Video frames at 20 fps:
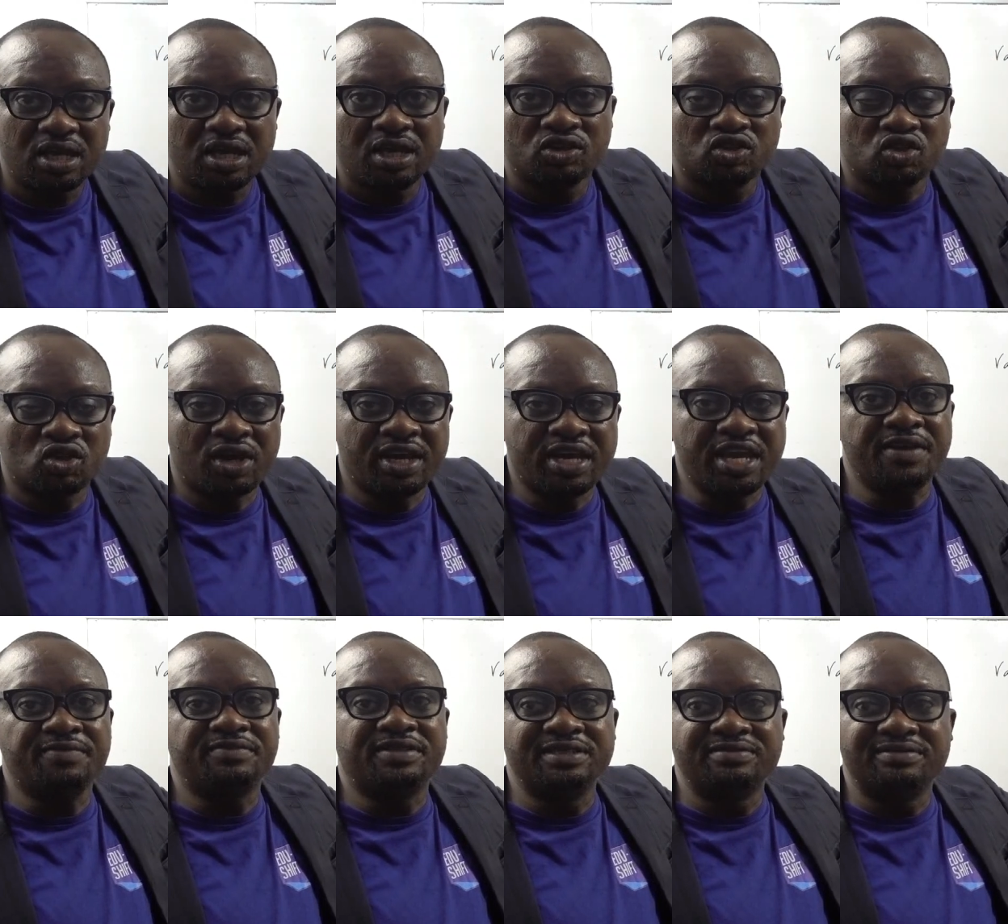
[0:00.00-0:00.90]
So
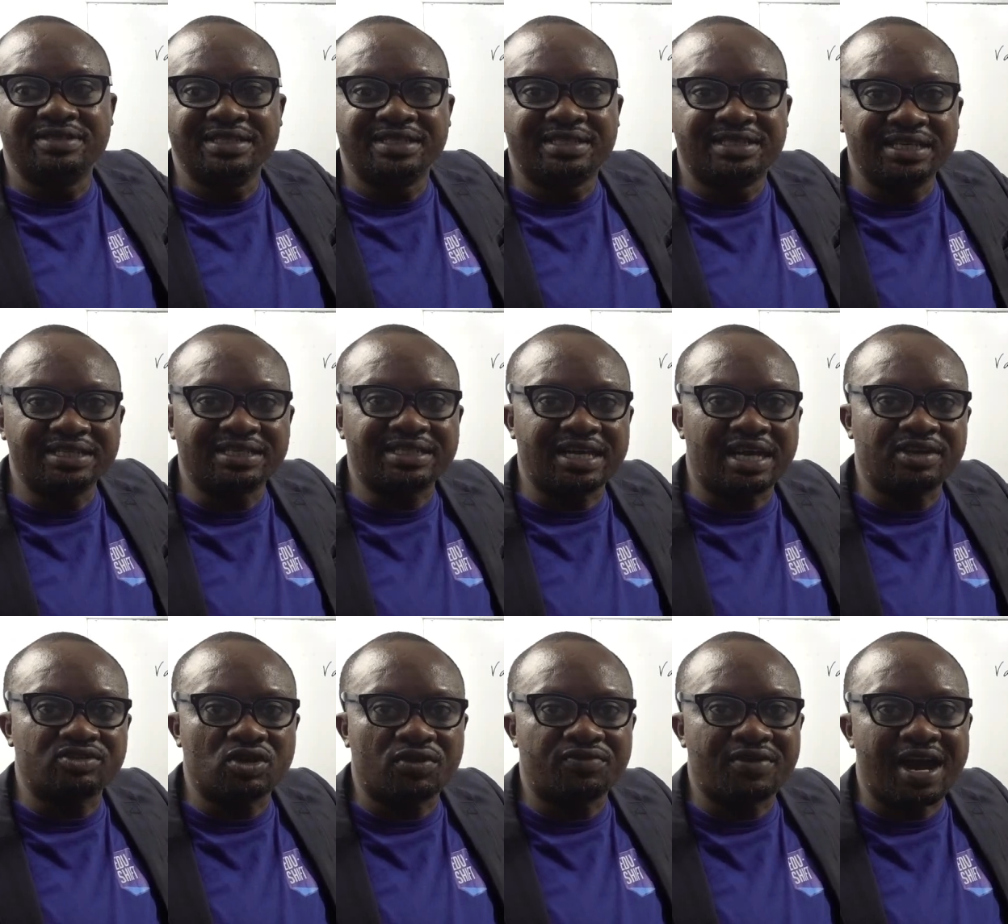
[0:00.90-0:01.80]
if the
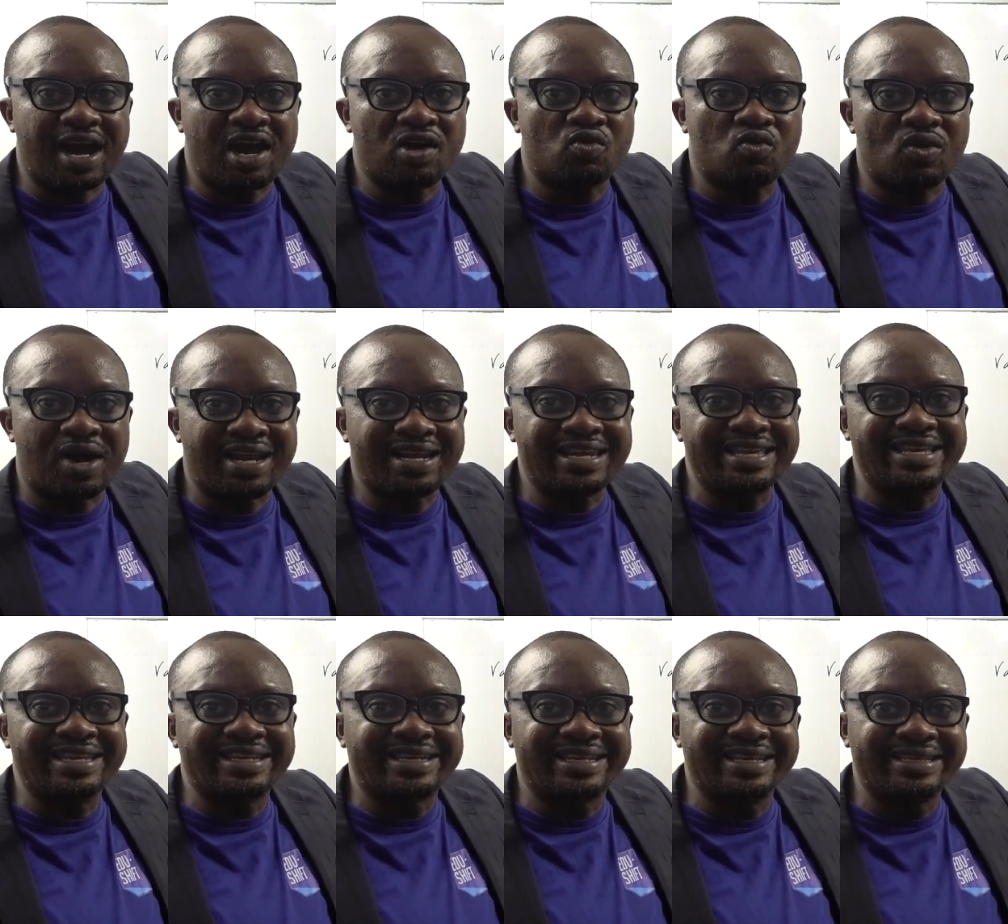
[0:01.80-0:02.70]
resistance of R1
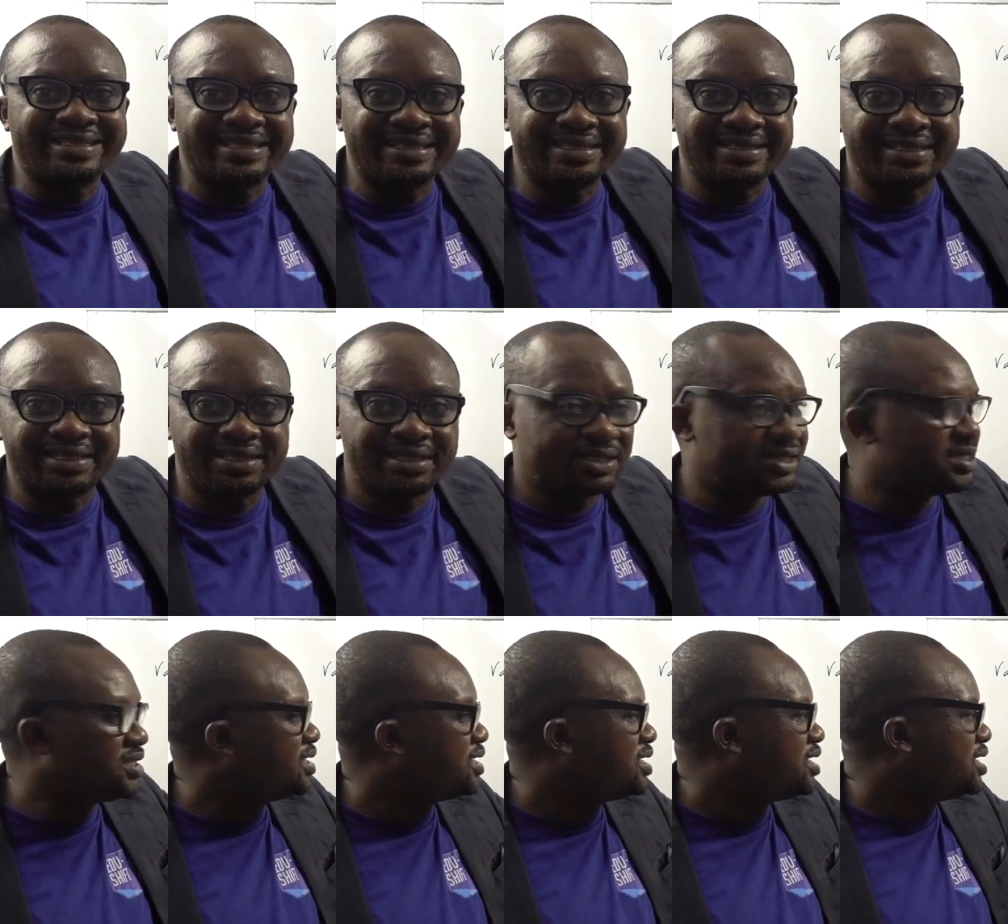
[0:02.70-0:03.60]
increases,
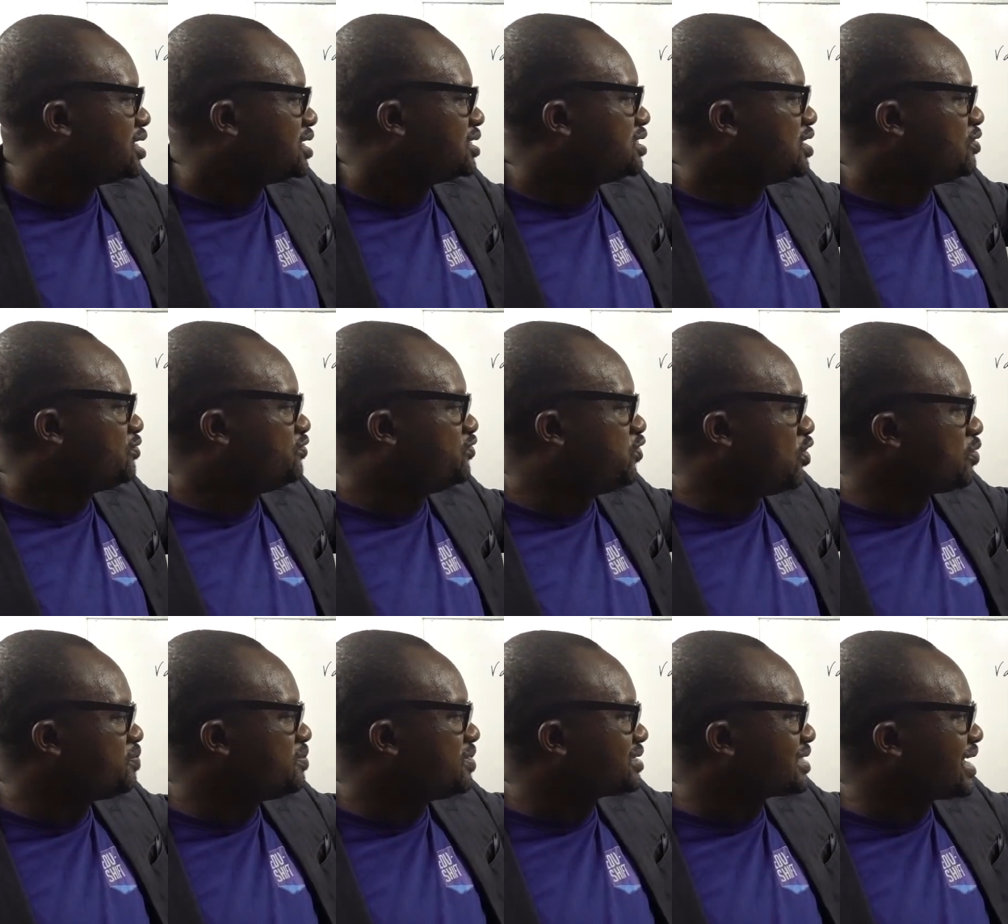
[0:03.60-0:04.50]
the
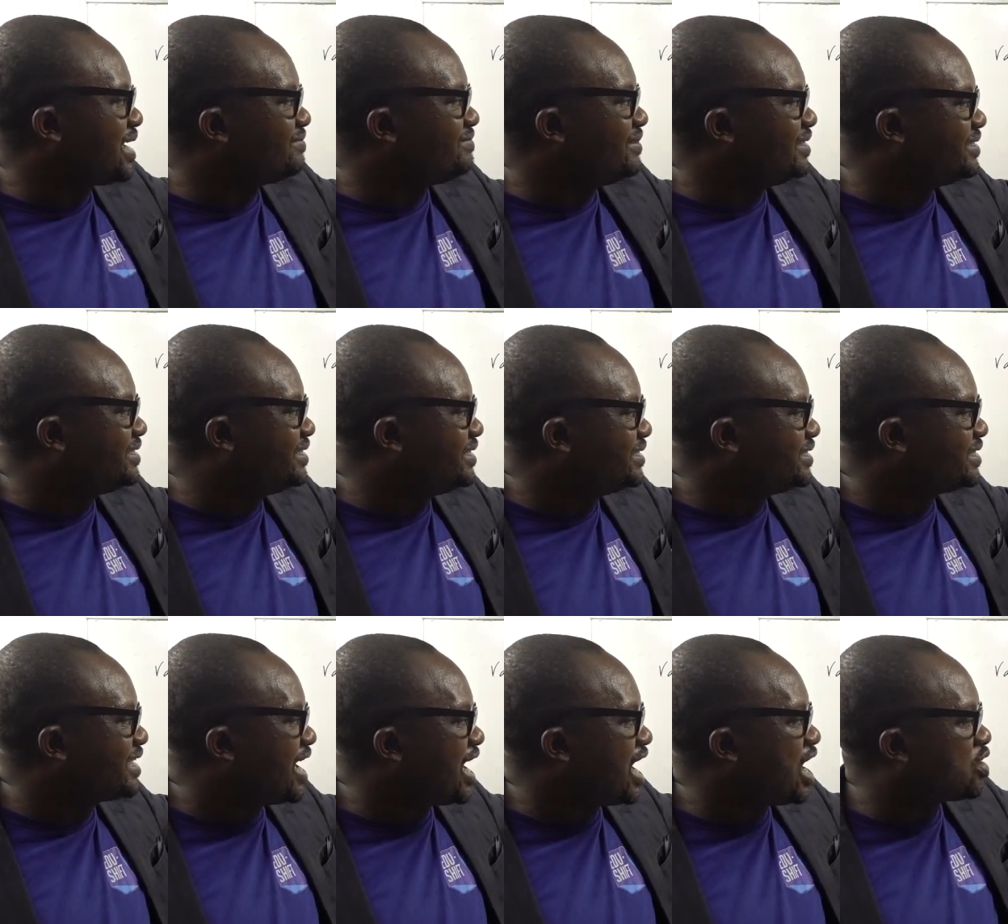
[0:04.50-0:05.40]
voltmeter reading
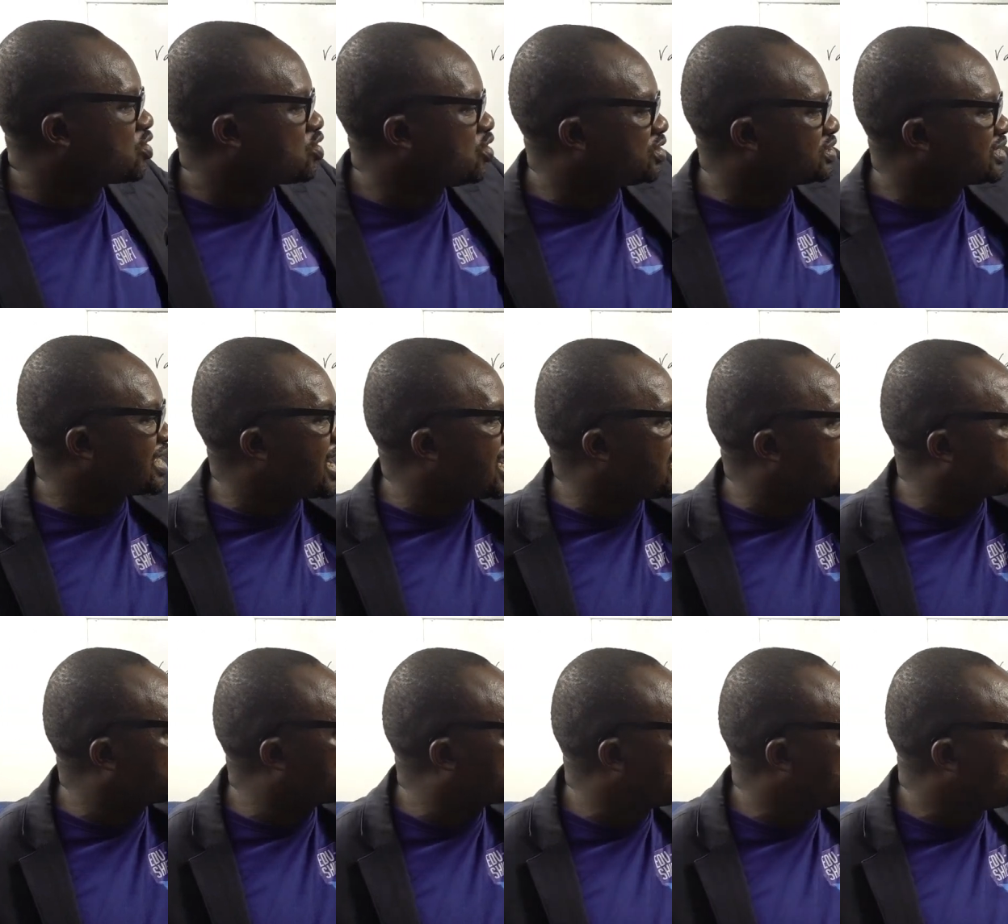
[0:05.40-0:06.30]
across
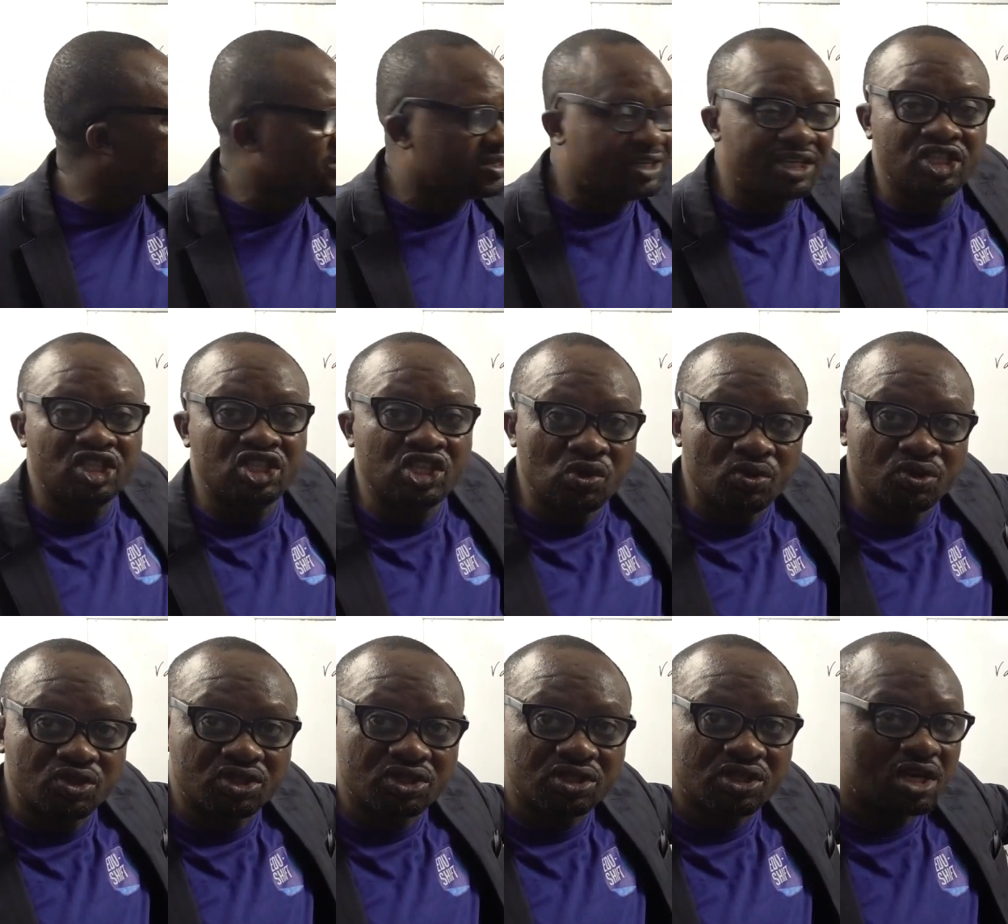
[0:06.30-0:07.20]
R2 will
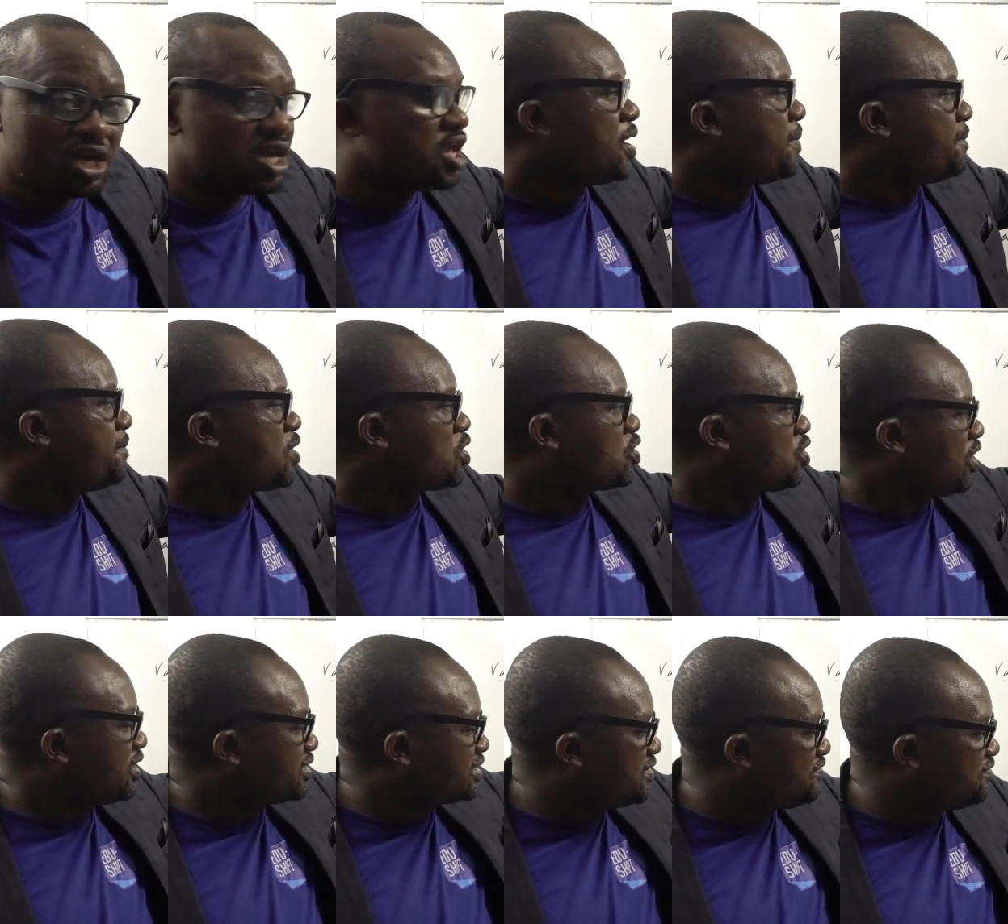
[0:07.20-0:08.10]
reduce, because the